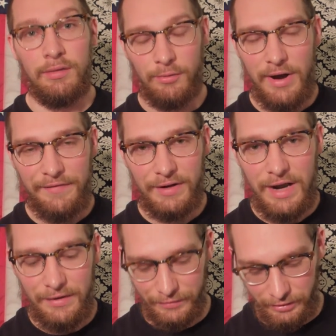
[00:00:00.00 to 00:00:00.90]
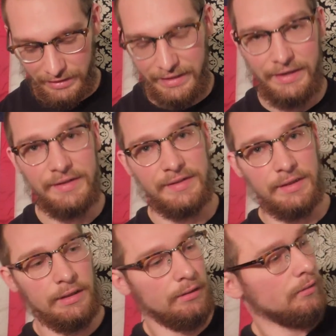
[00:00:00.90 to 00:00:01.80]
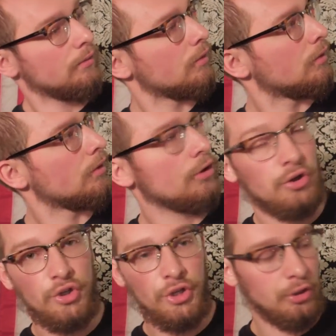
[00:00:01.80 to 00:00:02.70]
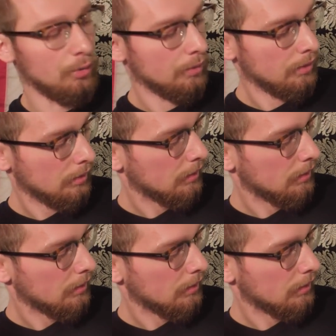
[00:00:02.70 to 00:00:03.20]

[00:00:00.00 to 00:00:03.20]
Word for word: The graphic novel is Chew,